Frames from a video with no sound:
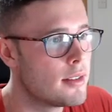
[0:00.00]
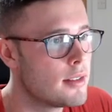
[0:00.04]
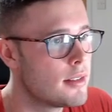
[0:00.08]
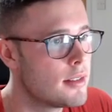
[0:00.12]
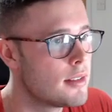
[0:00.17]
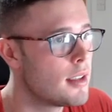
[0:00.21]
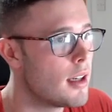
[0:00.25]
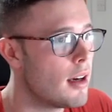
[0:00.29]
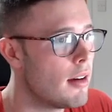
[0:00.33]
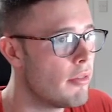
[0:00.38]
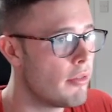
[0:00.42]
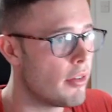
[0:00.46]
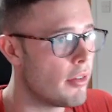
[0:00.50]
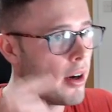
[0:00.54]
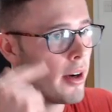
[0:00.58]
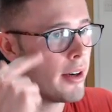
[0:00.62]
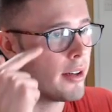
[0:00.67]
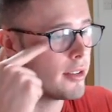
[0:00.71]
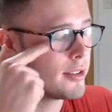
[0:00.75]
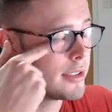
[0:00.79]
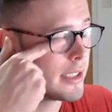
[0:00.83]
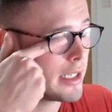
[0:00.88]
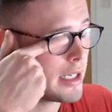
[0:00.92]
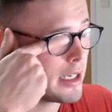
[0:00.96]
tough final
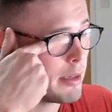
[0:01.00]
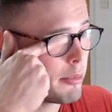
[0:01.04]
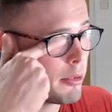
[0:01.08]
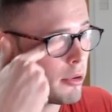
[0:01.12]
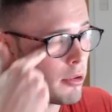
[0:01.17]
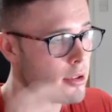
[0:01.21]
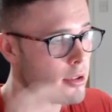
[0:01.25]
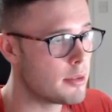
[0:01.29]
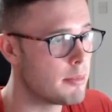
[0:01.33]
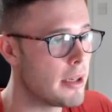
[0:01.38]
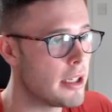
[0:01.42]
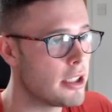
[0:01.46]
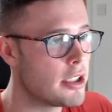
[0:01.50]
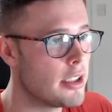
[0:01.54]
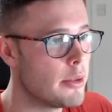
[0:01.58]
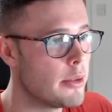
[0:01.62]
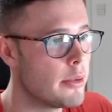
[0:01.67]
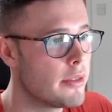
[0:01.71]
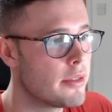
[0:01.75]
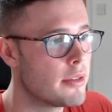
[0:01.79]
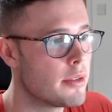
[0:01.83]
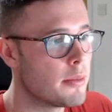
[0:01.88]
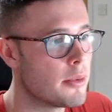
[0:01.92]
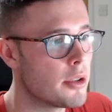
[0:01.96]
table, especially with
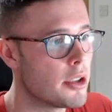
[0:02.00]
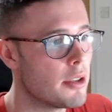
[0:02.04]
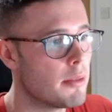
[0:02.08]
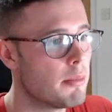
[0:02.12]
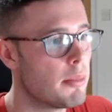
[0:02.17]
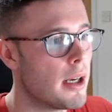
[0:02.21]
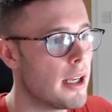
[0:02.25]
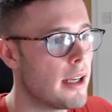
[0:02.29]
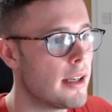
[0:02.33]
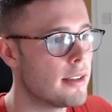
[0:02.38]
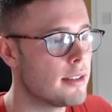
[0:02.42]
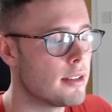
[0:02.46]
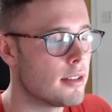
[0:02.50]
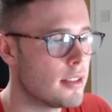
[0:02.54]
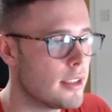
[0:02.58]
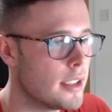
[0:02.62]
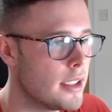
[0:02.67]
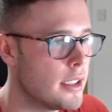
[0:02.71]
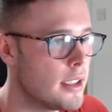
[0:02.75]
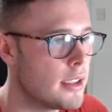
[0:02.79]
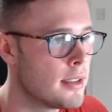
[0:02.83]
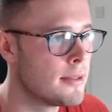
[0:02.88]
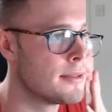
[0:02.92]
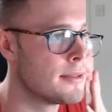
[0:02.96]
some good players on here.